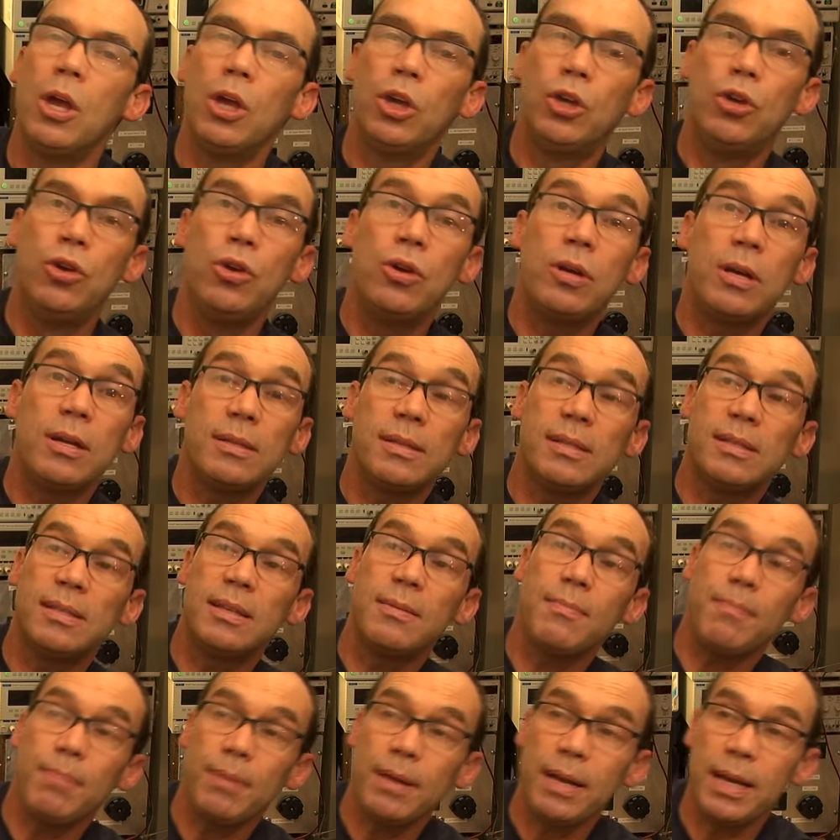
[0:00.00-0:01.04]
You can
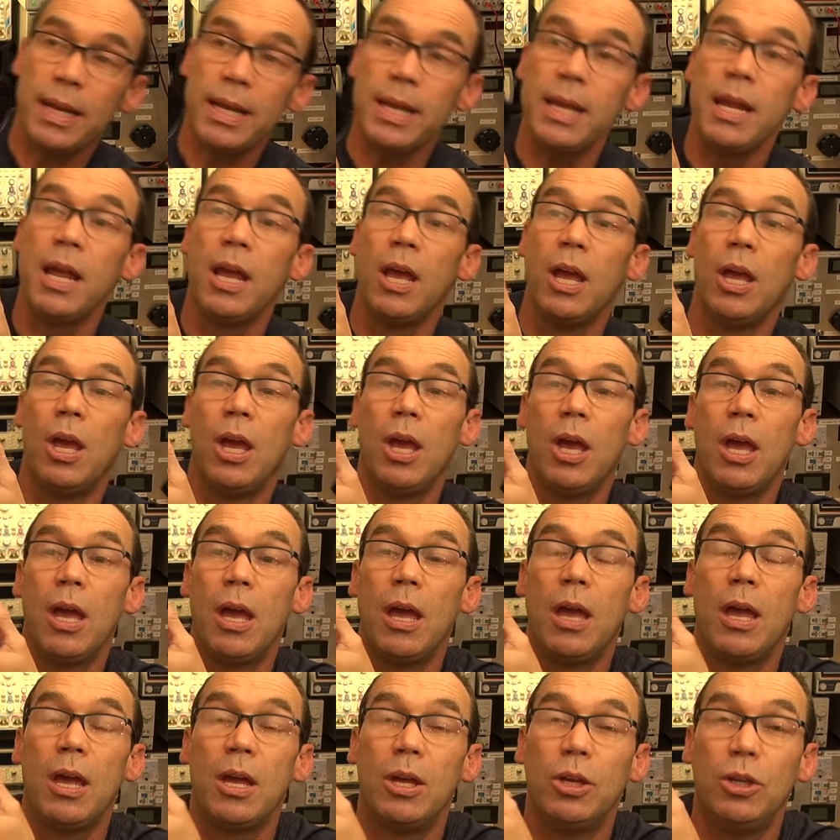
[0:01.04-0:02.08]
simply
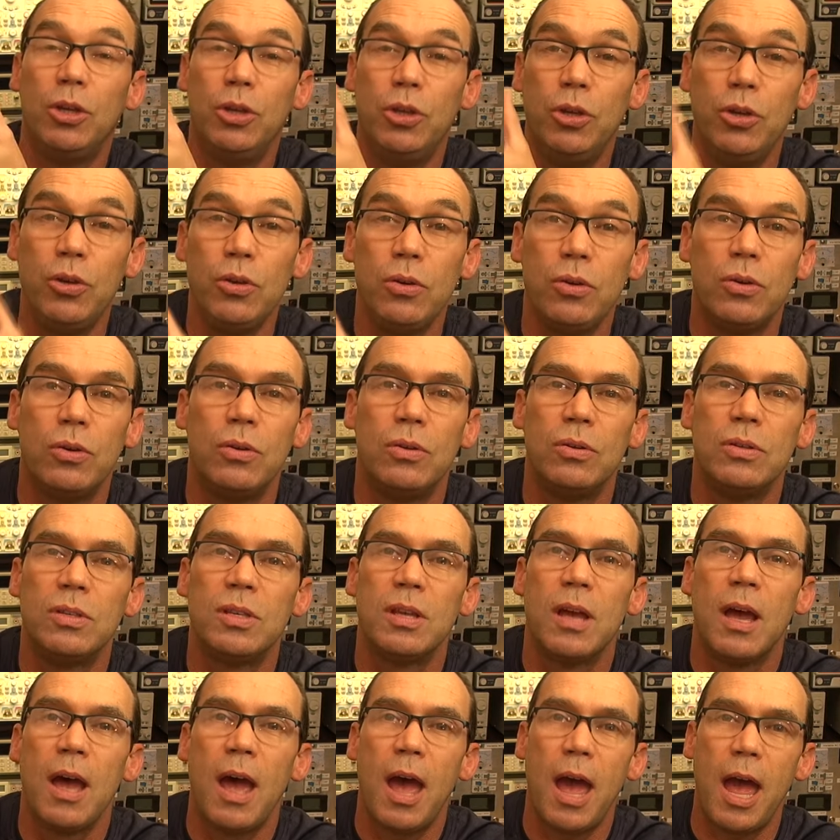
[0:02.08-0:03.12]

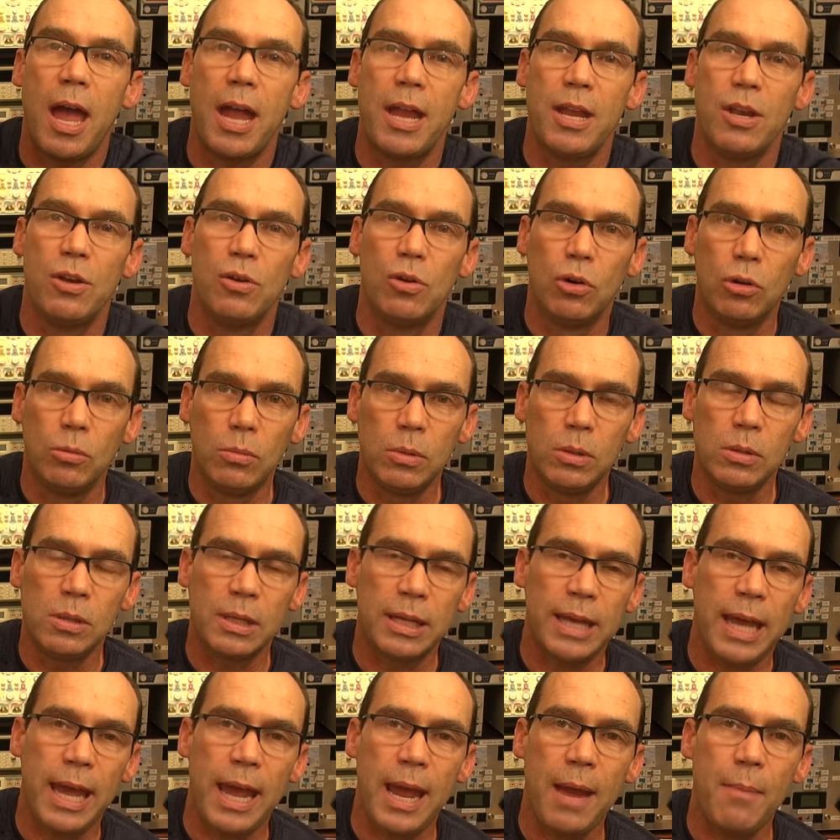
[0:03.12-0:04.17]
use a normal
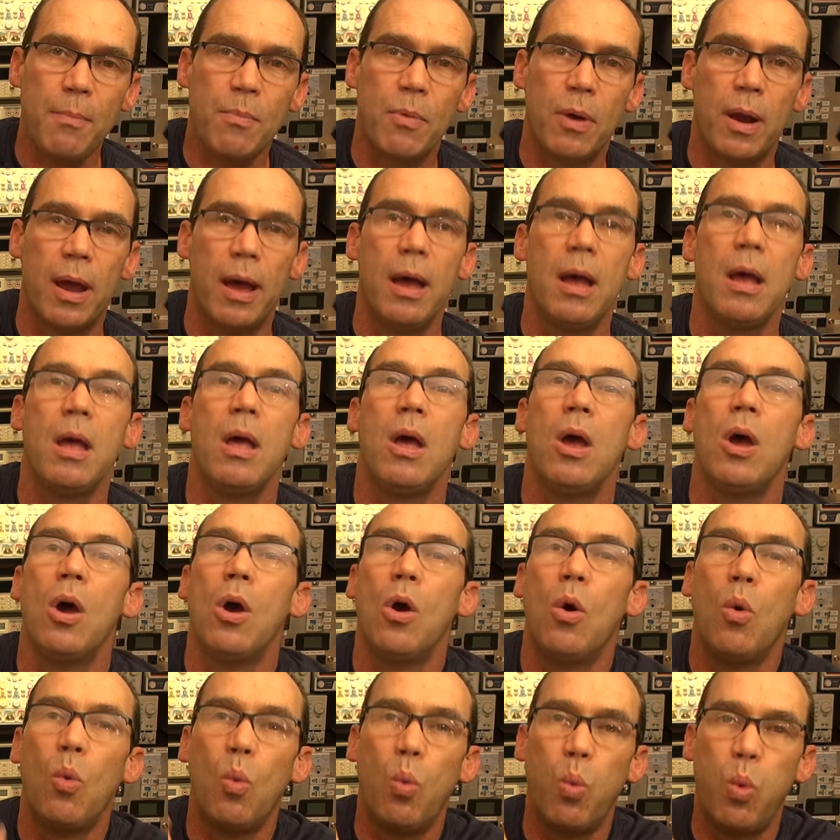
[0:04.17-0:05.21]
camera
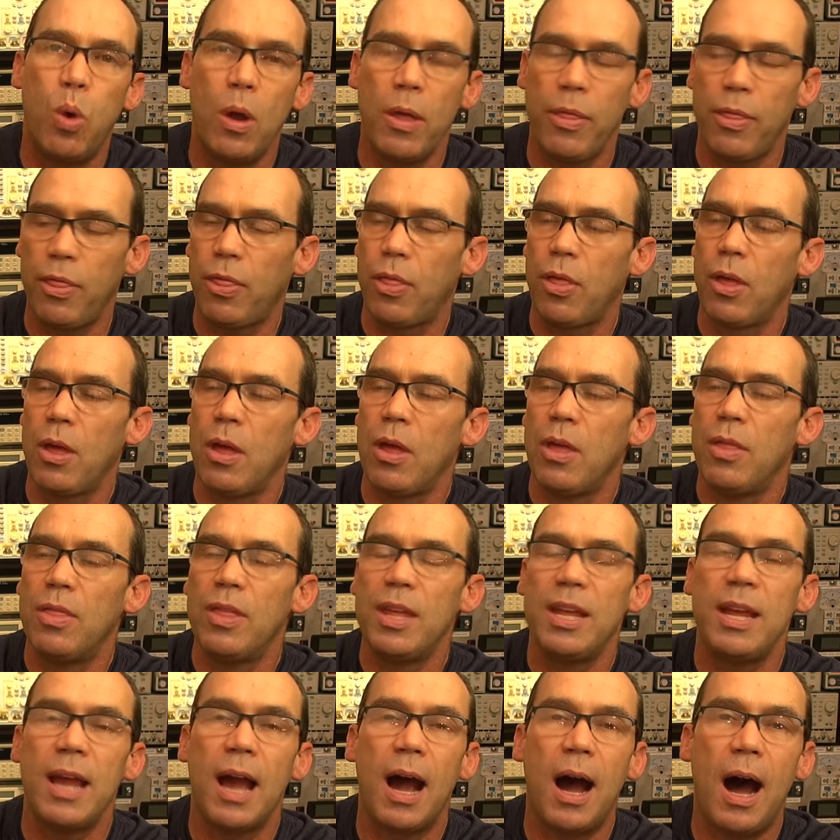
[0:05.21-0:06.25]
with
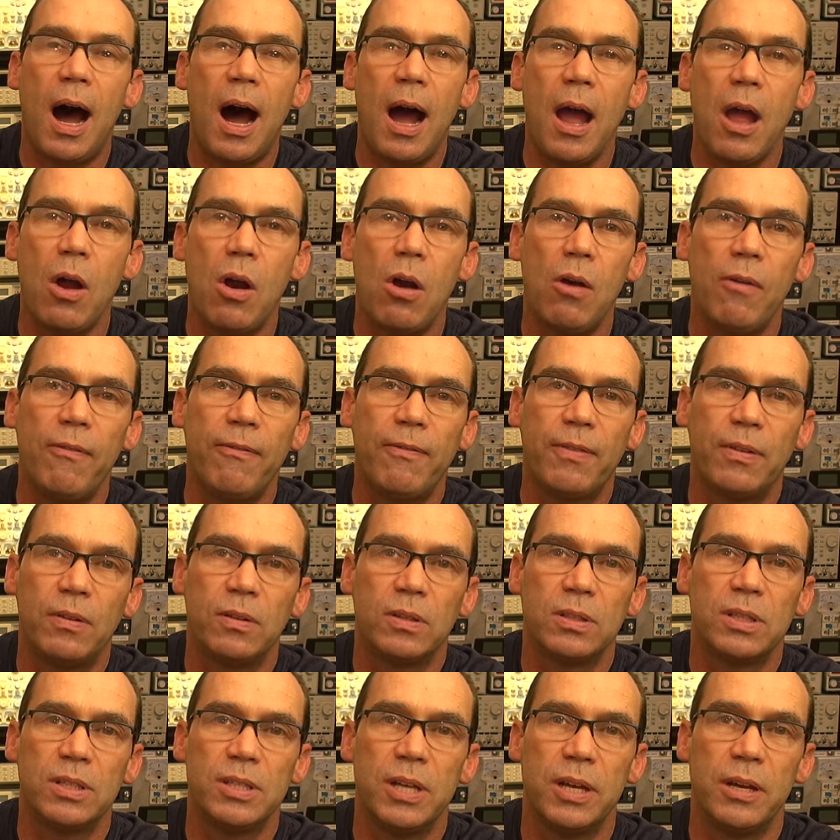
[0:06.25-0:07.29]
the IR
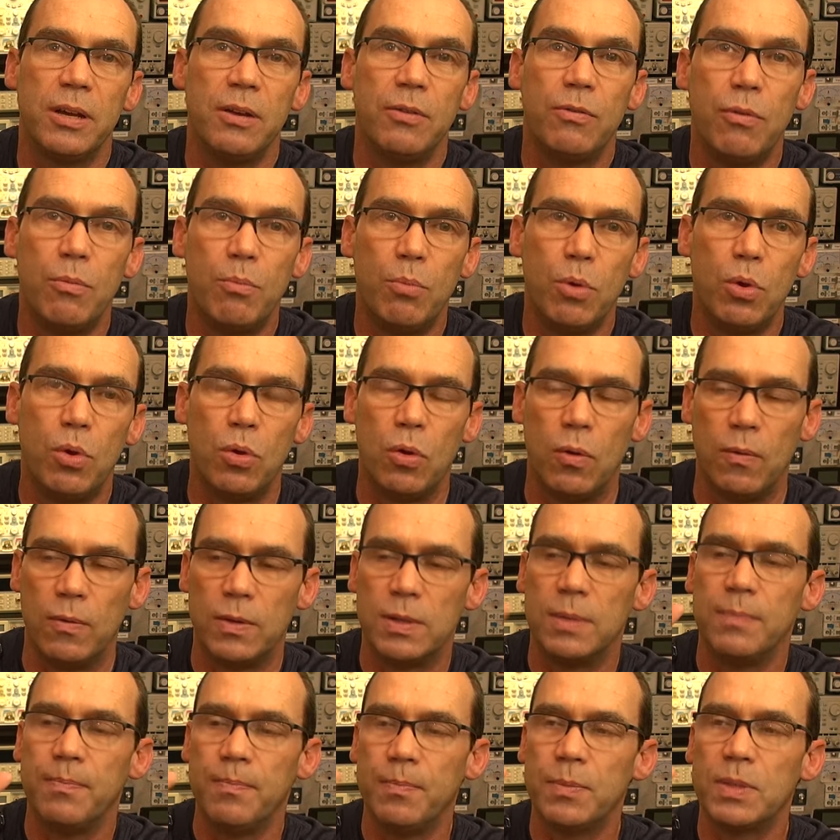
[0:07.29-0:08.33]
filter
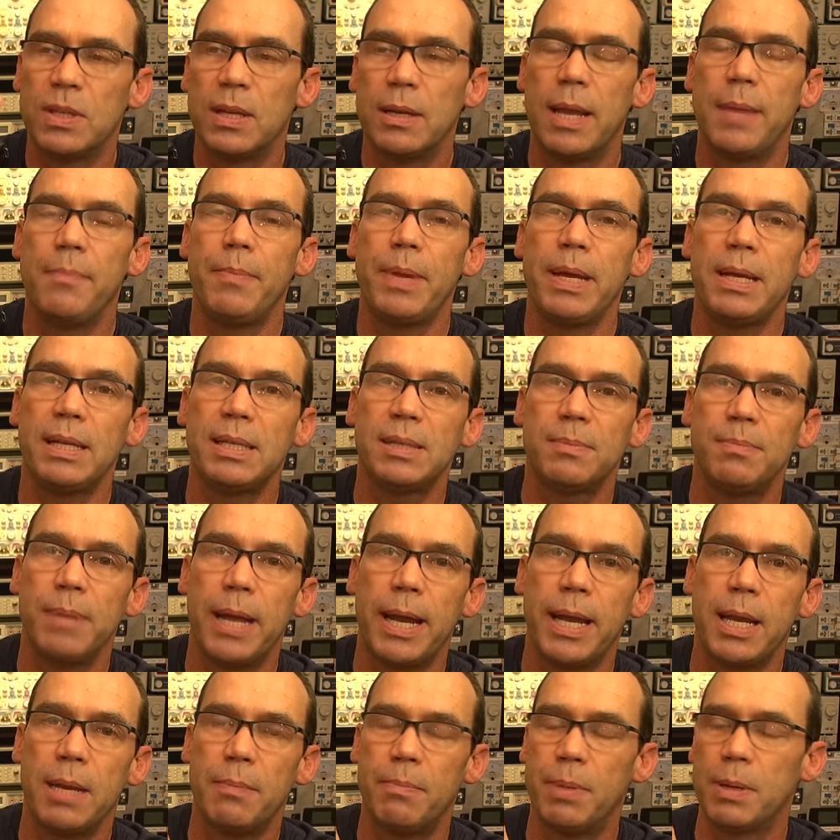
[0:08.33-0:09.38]
removed. So let me
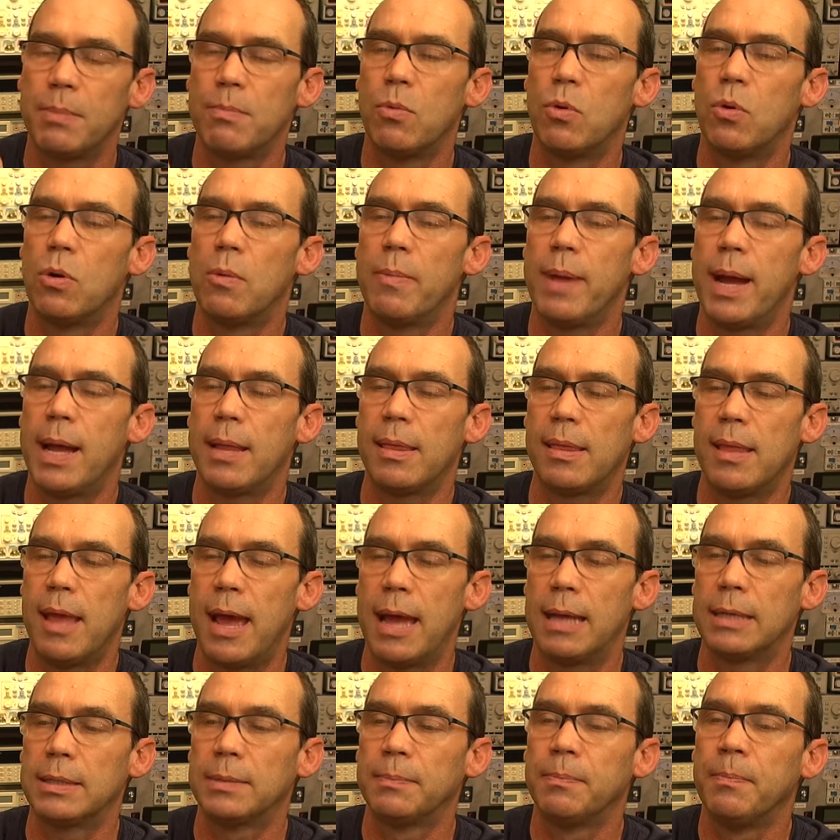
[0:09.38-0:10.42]
explain a bit more about
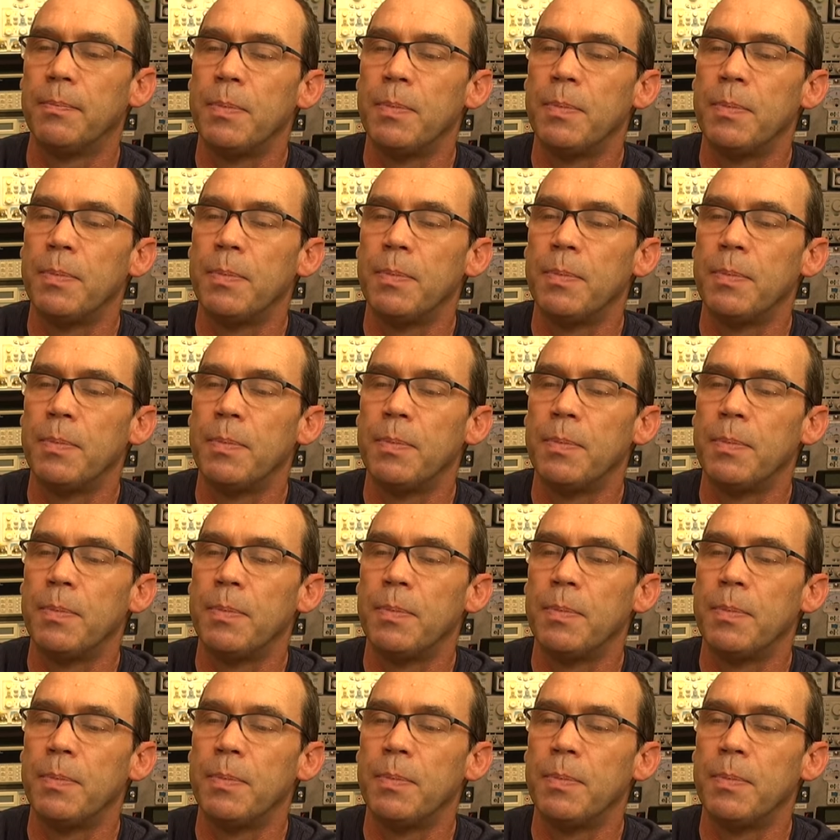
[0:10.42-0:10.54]
that.